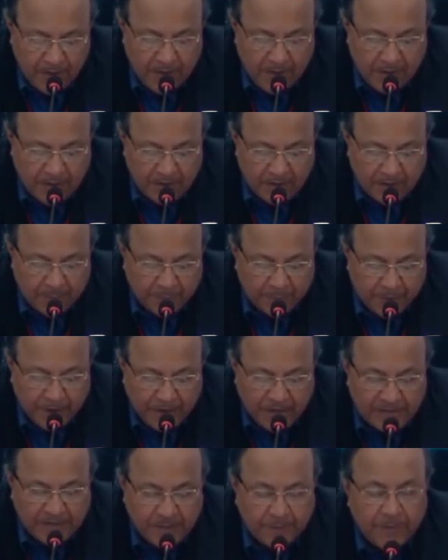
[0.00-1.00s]
The
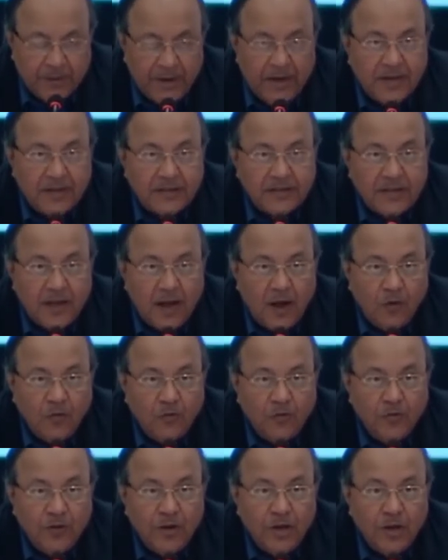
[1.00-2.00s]
principle is how do we
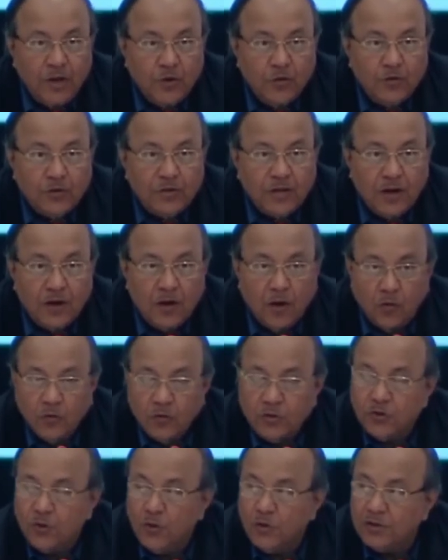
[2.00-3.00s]
use
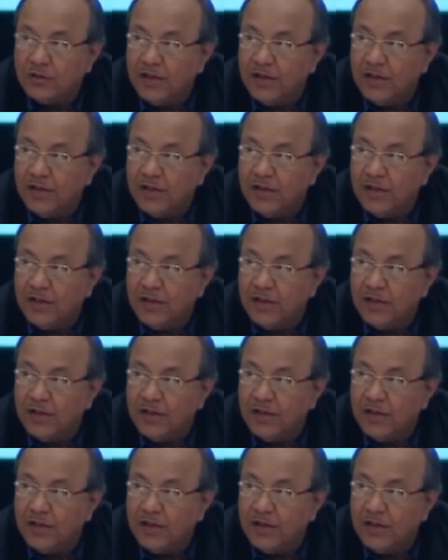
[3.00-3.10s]
crowdsourcing